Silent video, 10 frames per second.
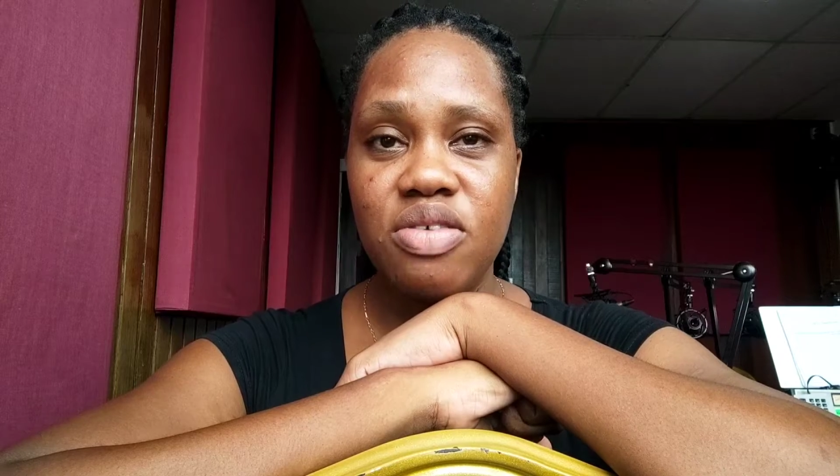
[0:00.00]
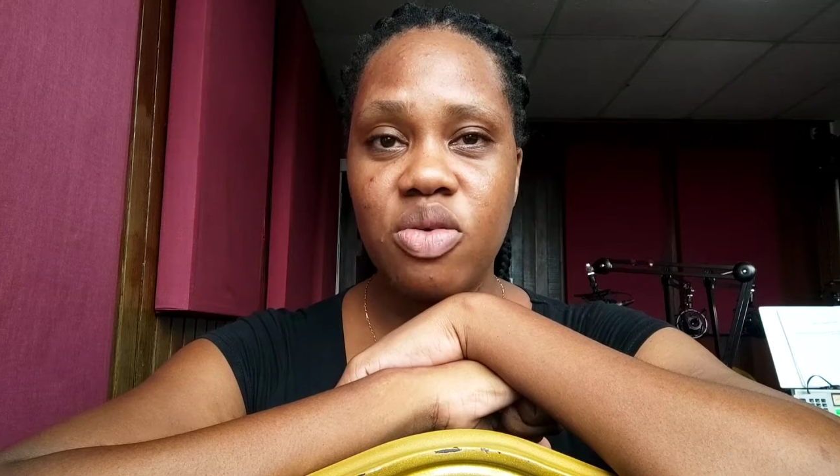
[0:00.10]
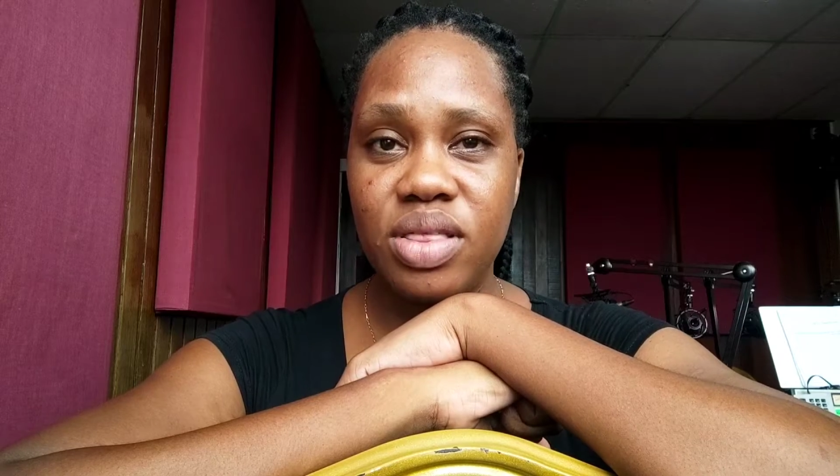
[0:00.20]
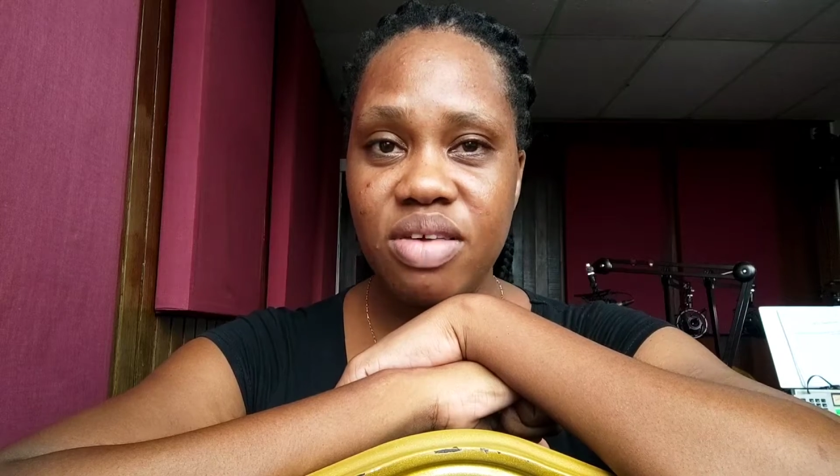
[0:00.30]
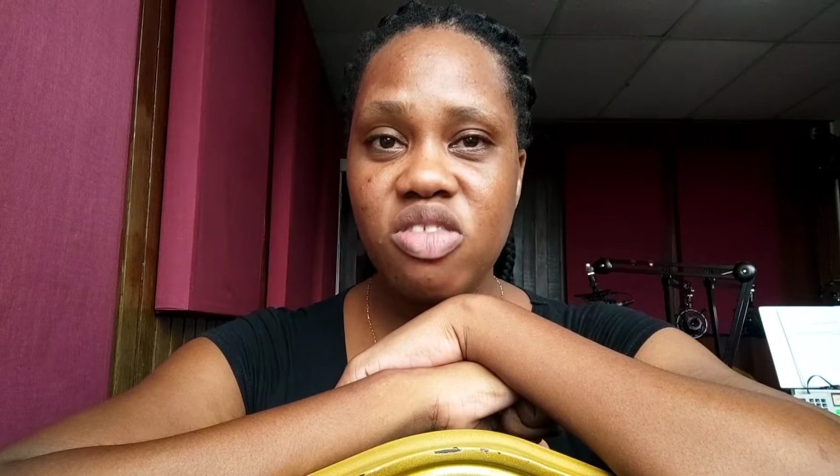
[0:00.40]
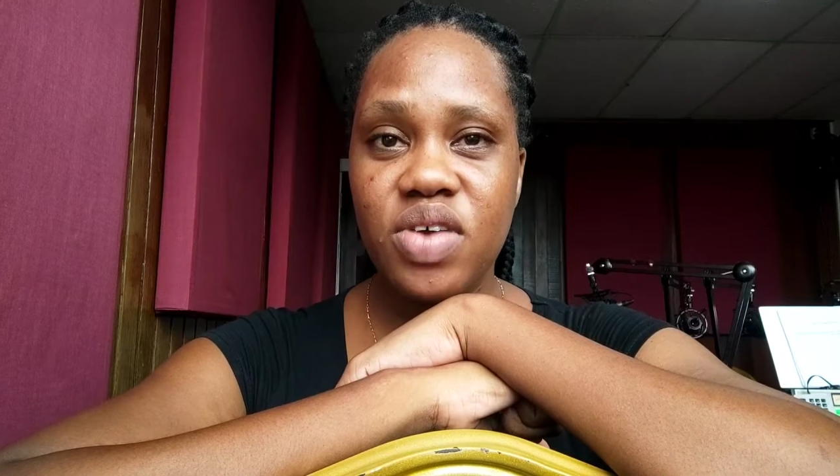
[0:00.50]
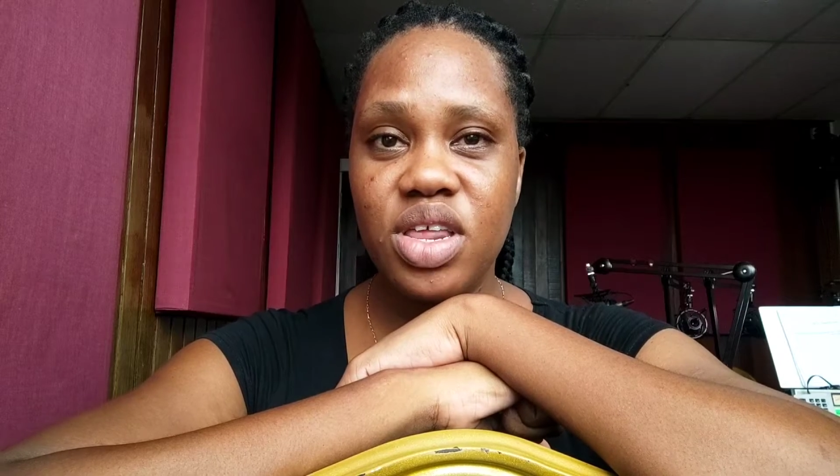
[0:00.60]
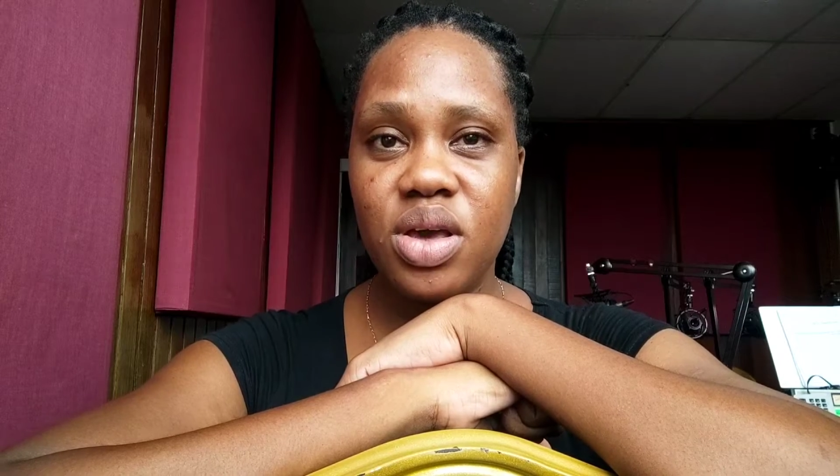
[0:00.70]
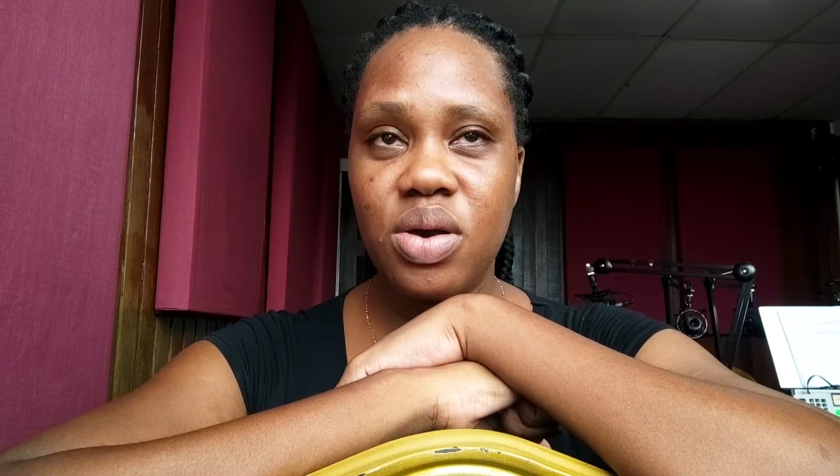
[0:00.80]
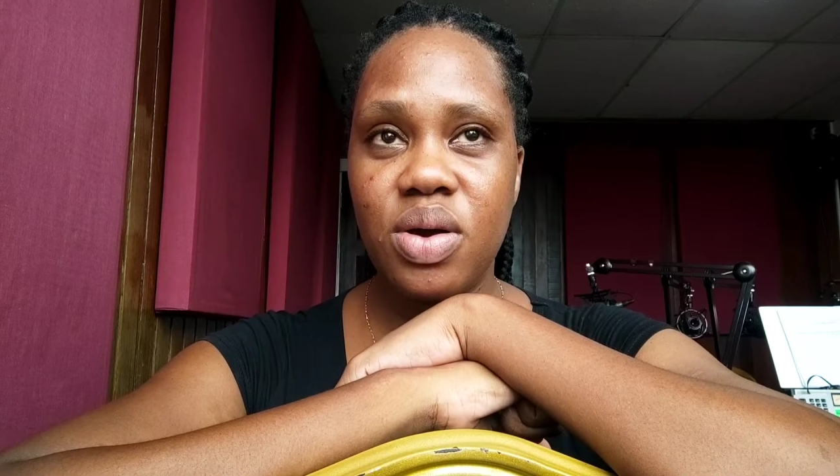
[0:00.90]
So in this
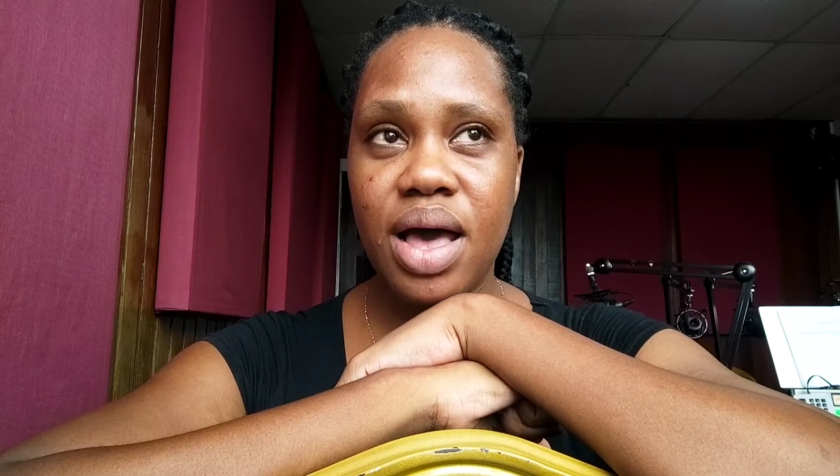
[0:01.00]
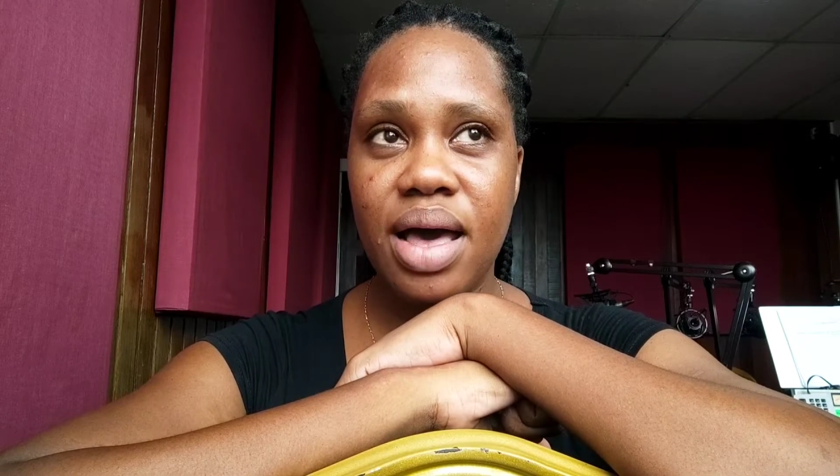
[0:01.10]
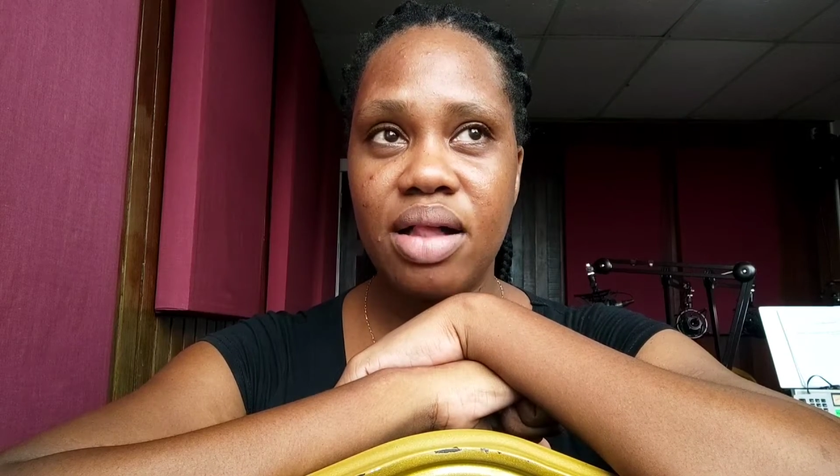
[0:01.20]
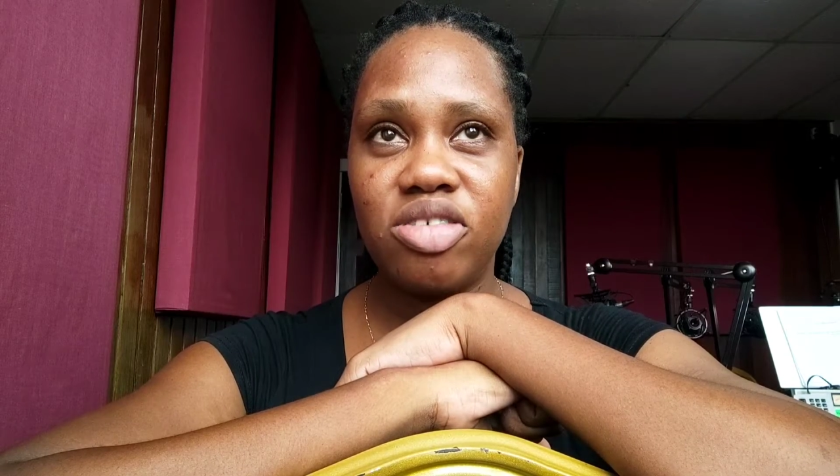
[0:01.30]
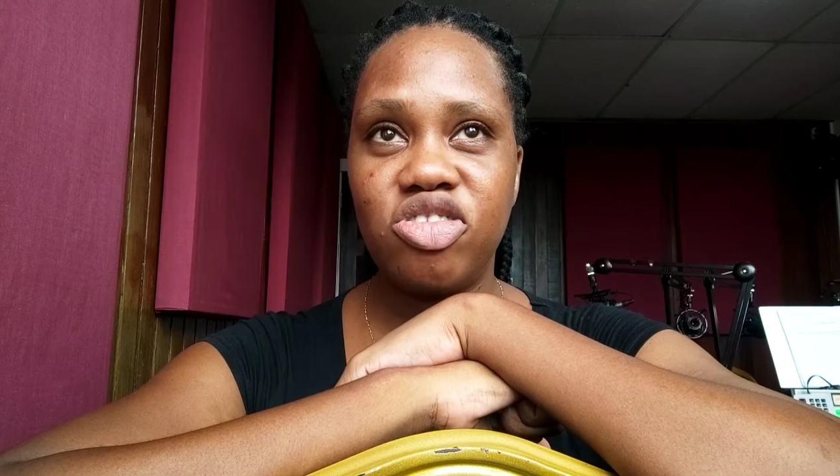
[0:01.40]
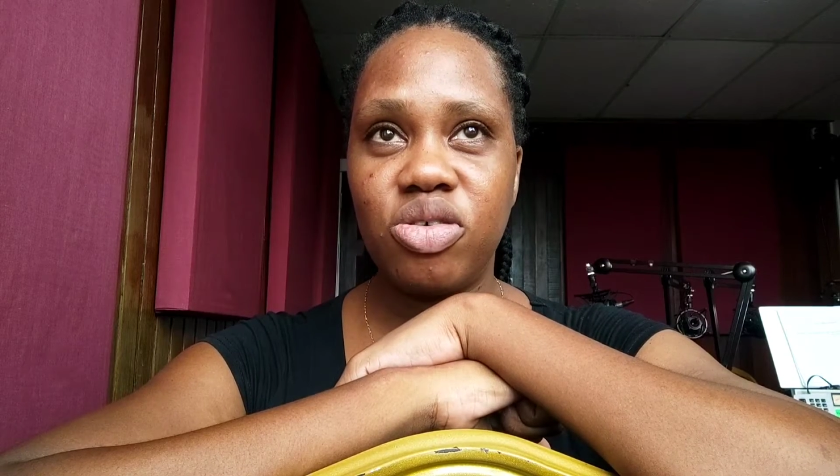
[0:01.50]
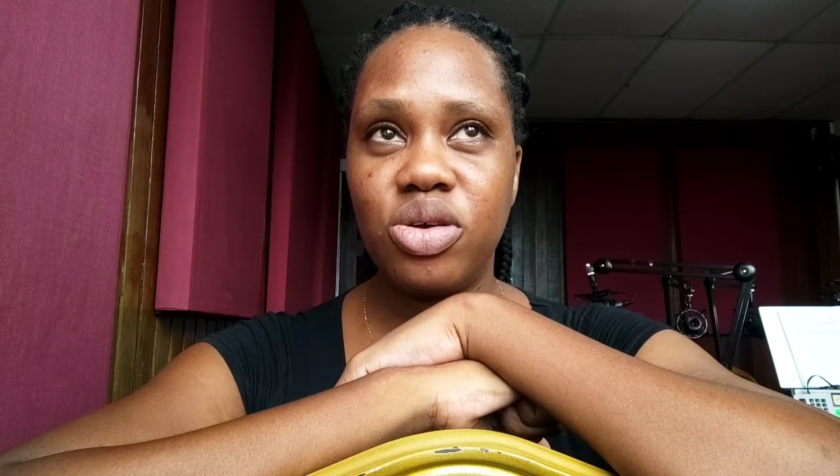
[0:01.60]
video, I'll show